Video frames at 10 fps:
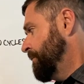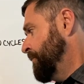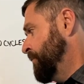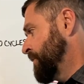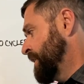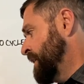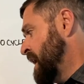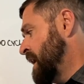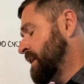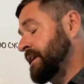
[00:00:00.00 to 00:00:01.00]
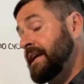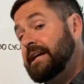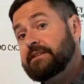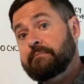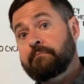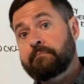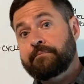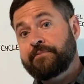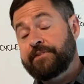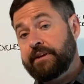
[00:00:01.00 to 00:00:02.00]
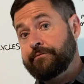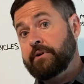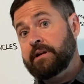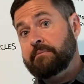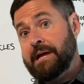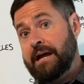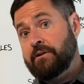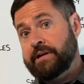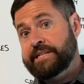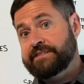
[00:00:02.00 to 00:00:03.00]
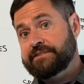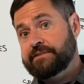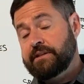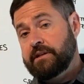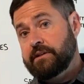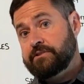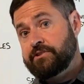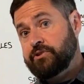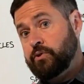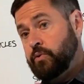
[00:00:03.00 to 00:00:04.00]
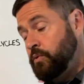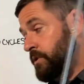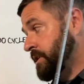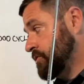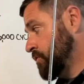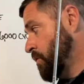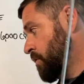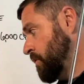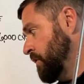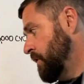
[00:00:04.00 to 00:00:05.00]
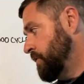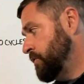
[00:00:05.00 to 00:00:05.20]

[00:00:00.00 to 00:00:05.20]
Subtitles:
you cannot connect different batteries to the controller.